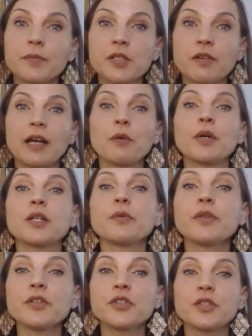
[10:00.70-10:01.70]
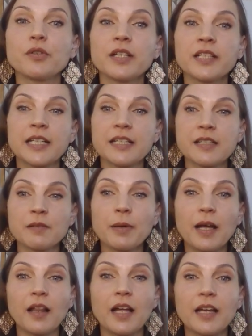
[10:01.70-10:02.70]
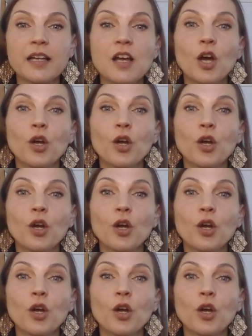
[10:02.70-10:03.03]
So I worked with a student, Isabella,